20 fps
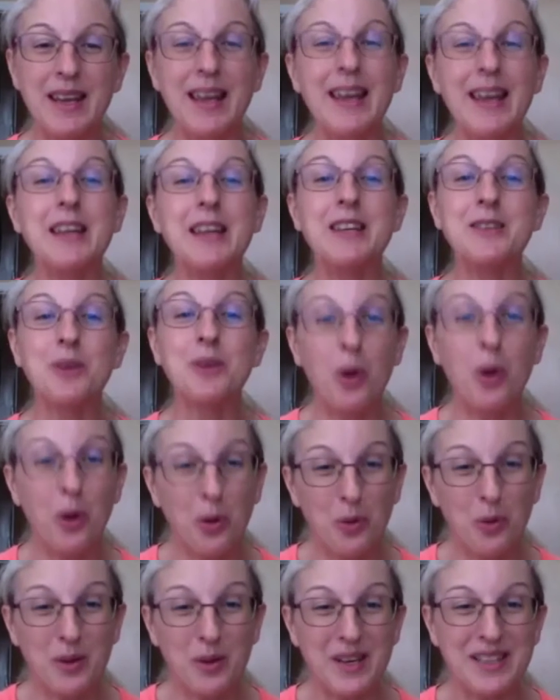and He's
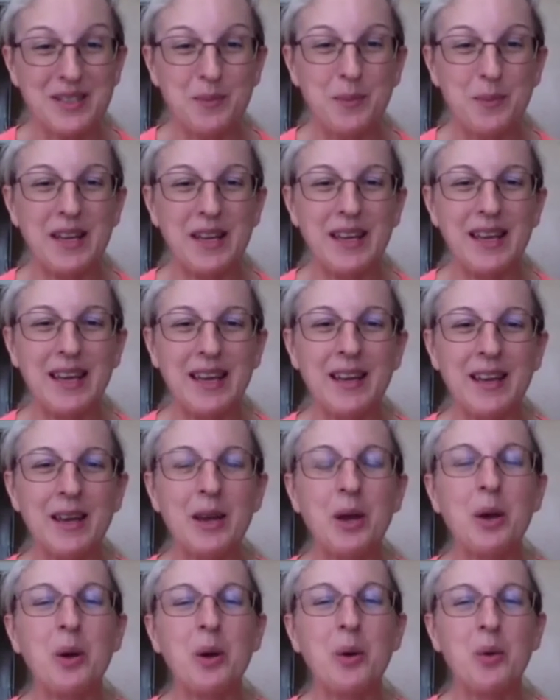always speaking,
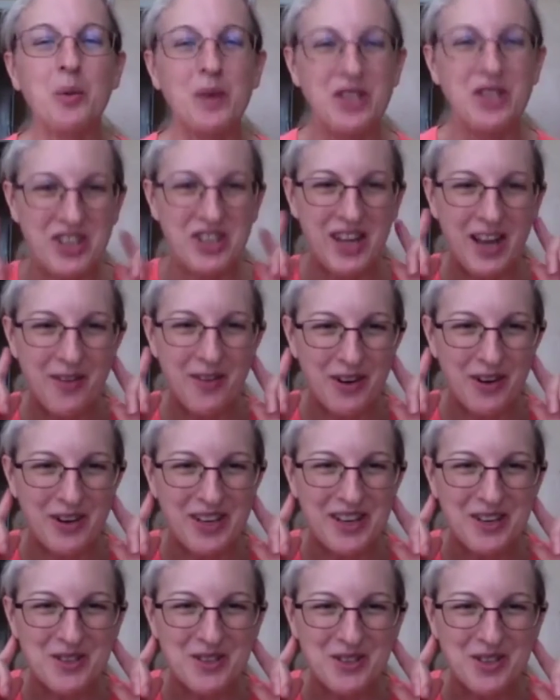we should have our
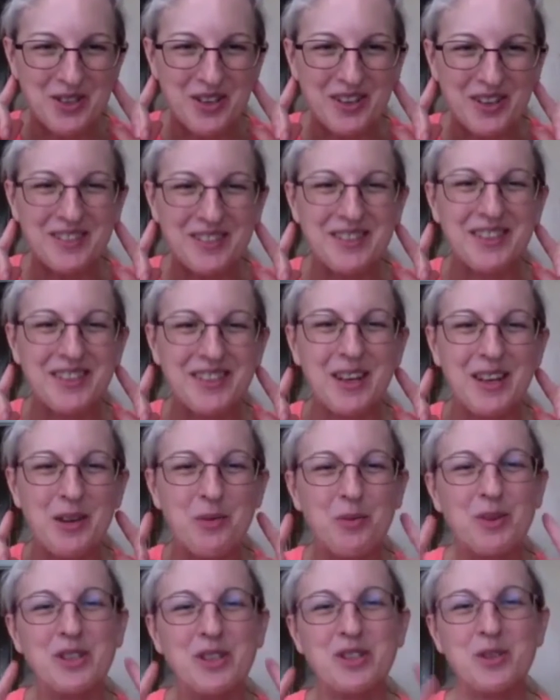ears on and
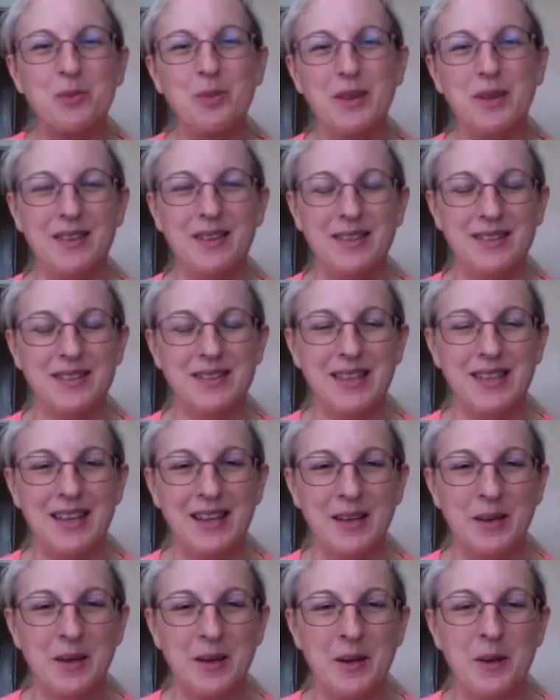we should be listening.
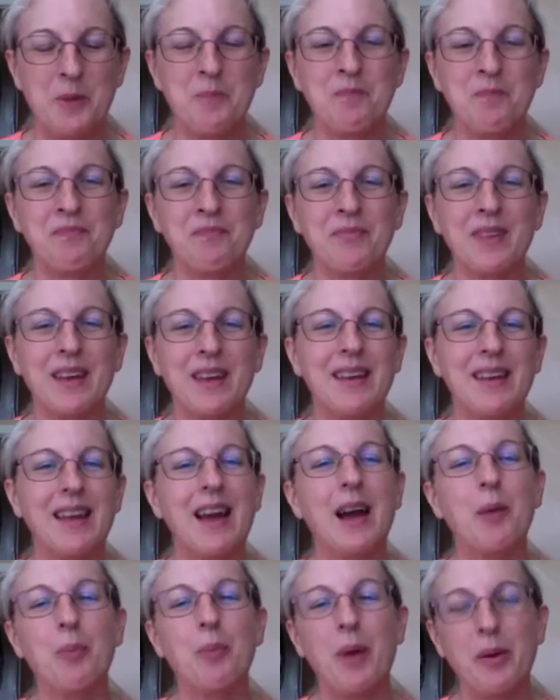
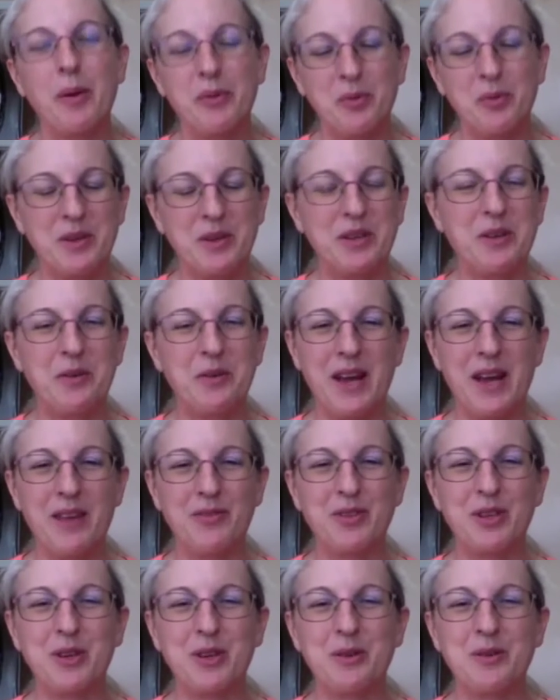Now, I probably don't have
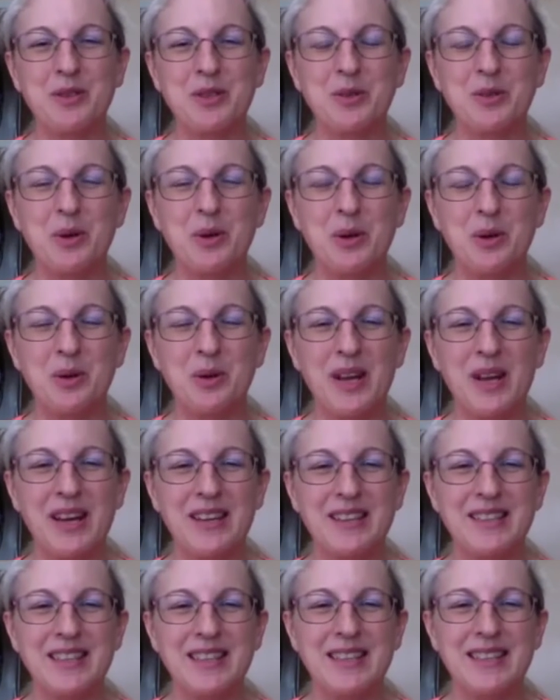to go into a whole lot
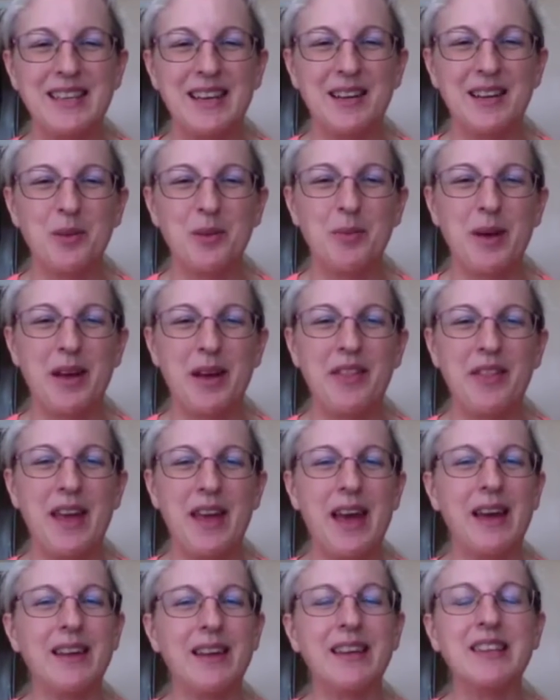of detail about
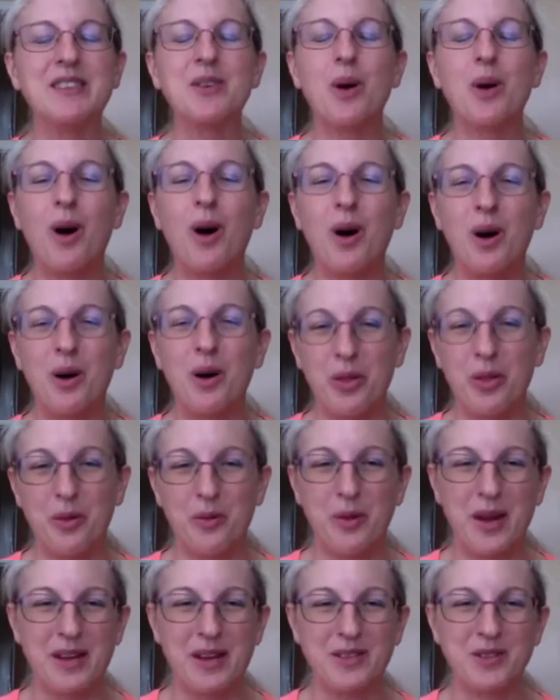that. It's all
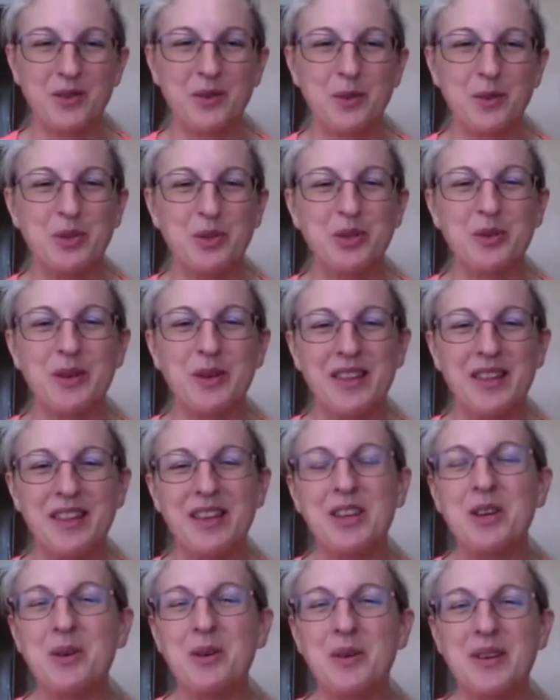throughout Scripture. I
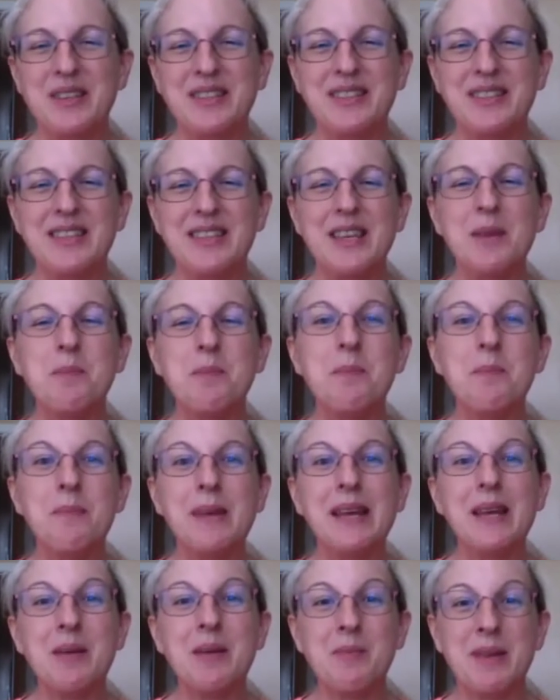think you can see
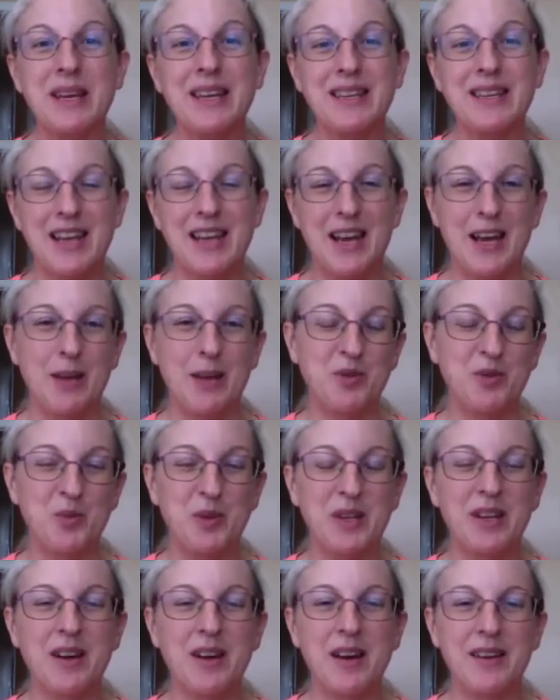many, many times
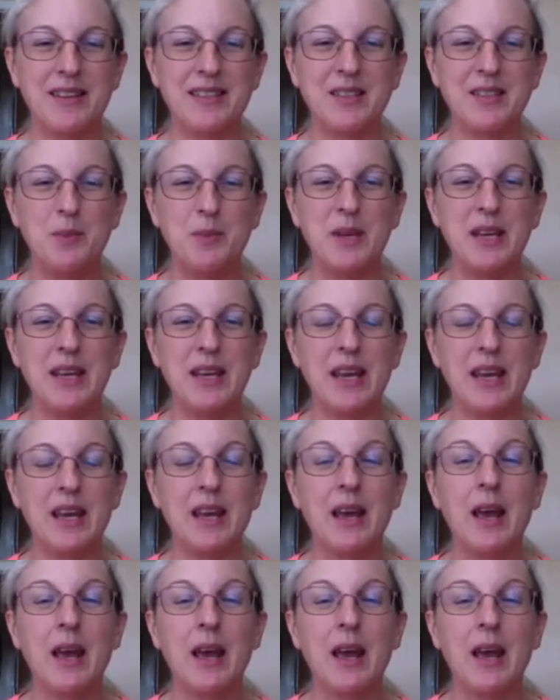when God is speaking.